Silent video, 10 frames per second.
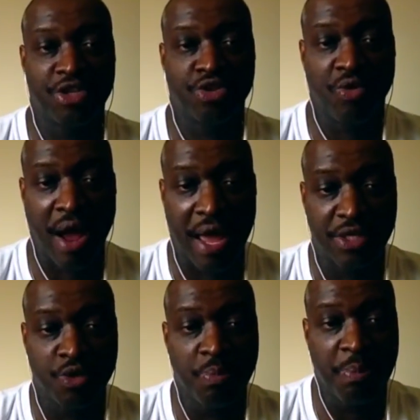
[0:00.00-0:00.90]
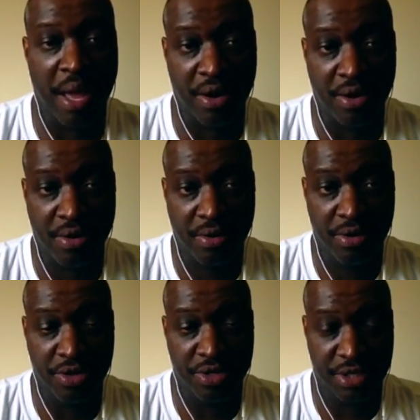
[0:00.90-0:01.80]
trying to better
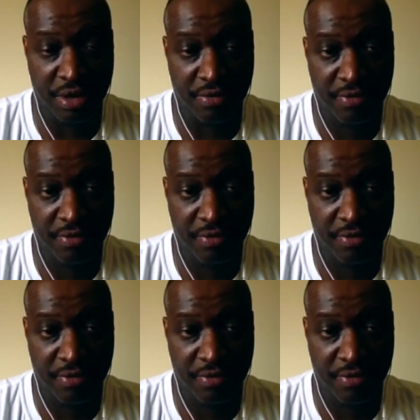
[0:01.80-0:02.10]
yourself.